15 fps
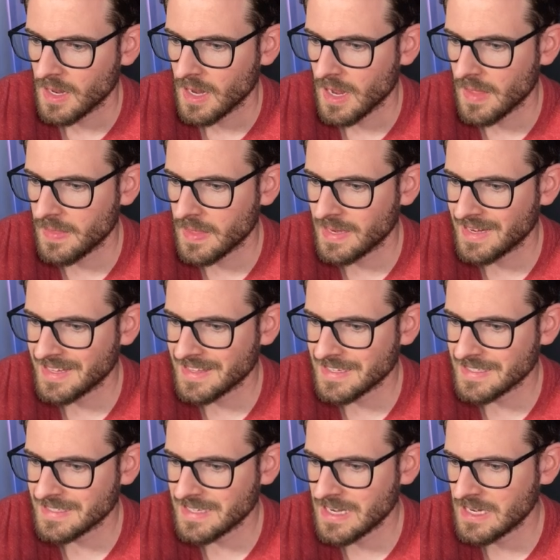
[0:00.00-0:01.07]
And then in the
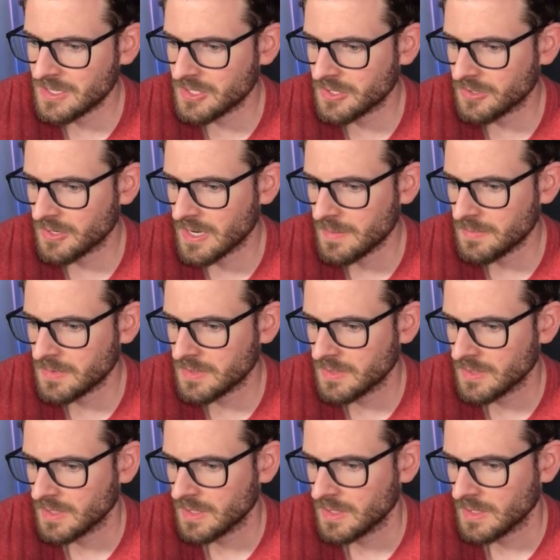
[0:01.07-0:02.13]
seed script,
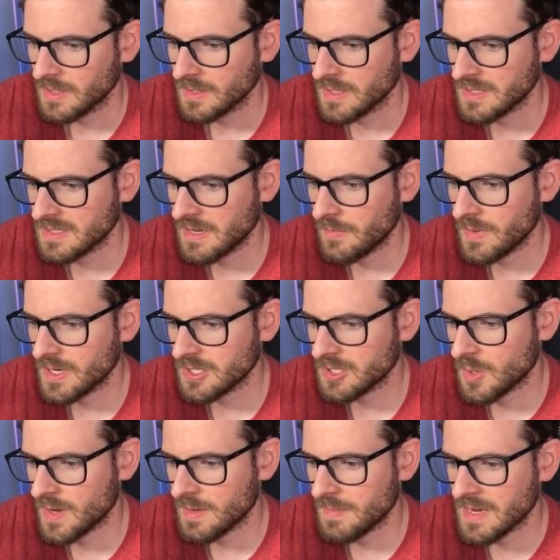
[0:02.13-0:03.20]
Let's see if we can just
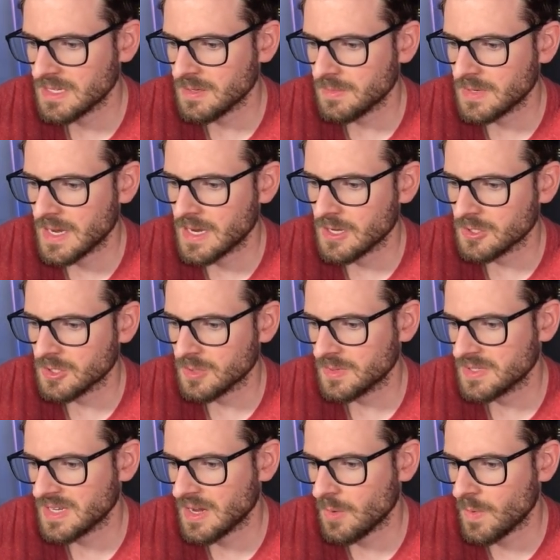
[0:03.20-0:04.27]
go ahead and make some data. So I'm going
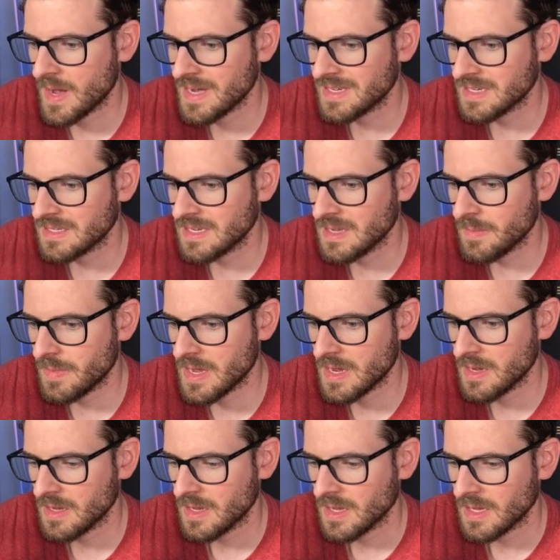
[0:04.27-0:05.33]
to say await
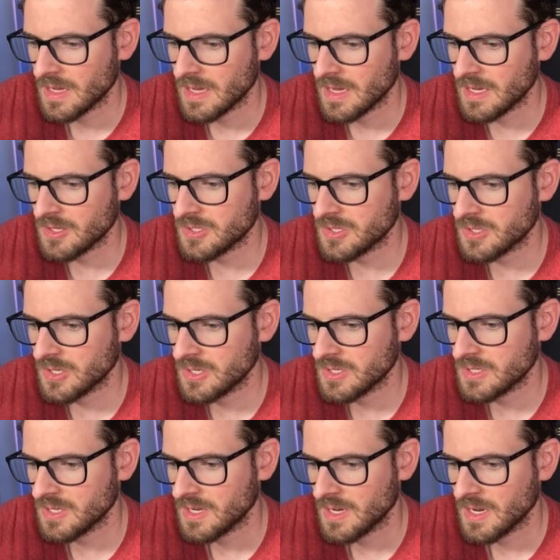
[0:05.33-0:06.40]
DB,
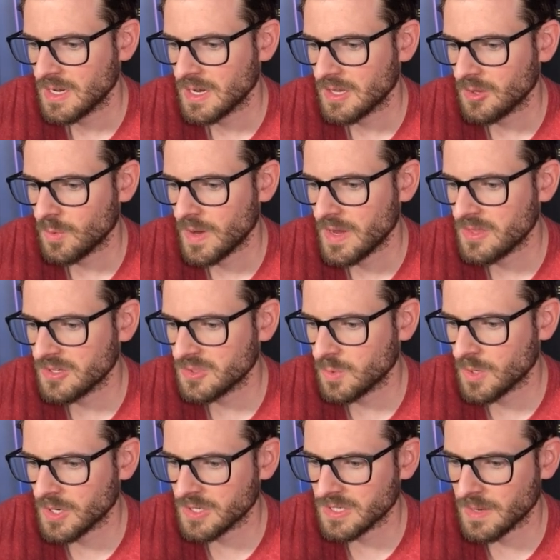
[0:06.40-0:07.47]
insert. And the way this
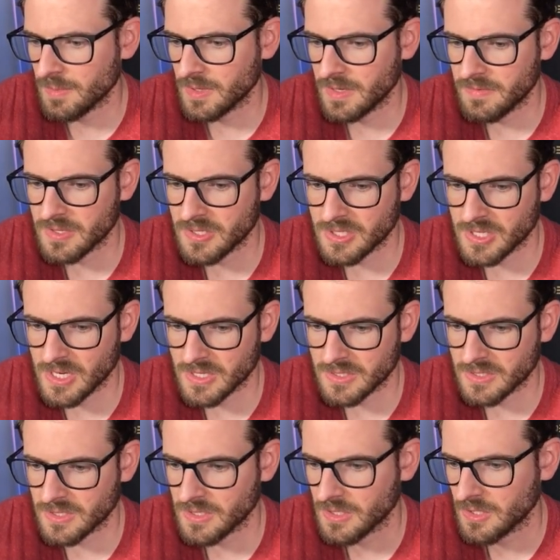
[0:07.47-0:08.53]
works, I believe, is
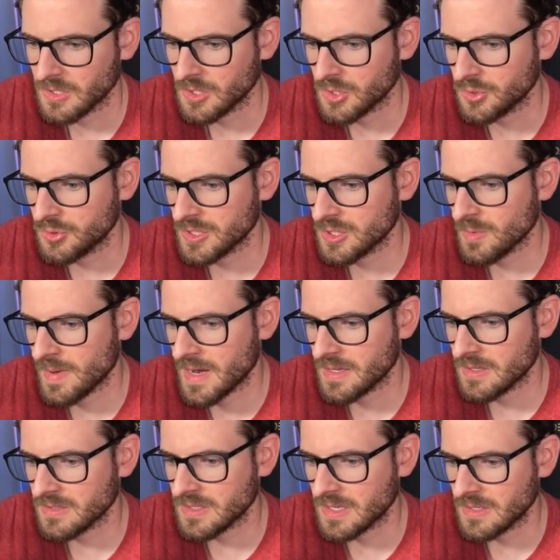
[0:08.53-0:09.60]
just drizzle
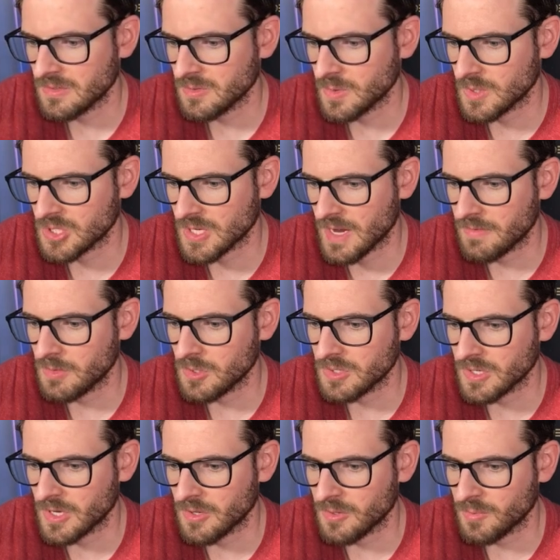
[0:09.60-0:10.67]
behind the scenes, which I've used
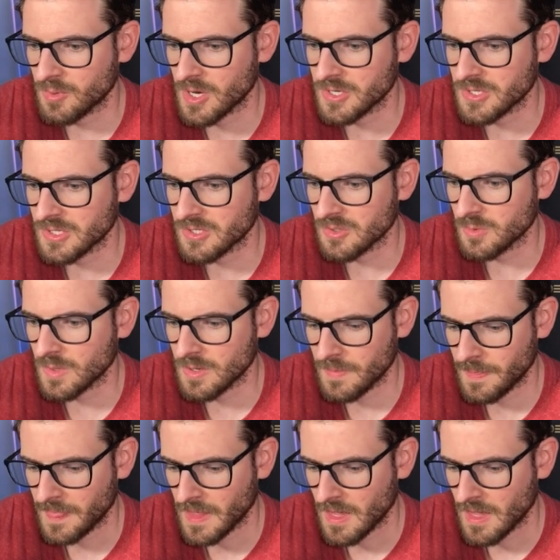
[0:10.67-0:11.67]
on other projects as well.